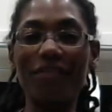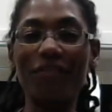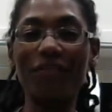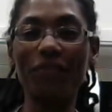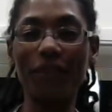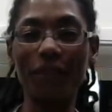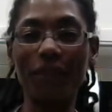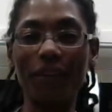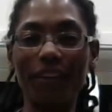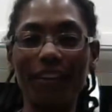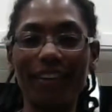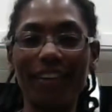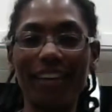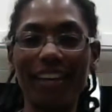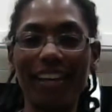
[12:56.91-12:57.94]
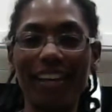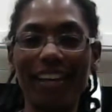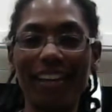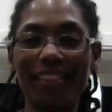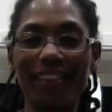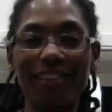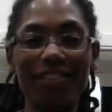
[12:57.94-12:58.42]
4.
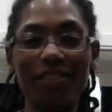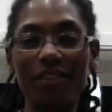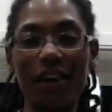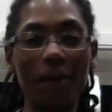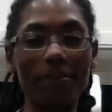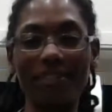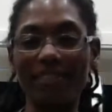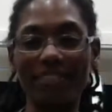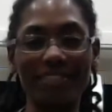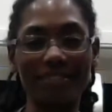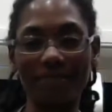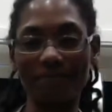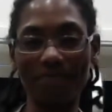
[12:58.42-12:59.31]
There's no competition.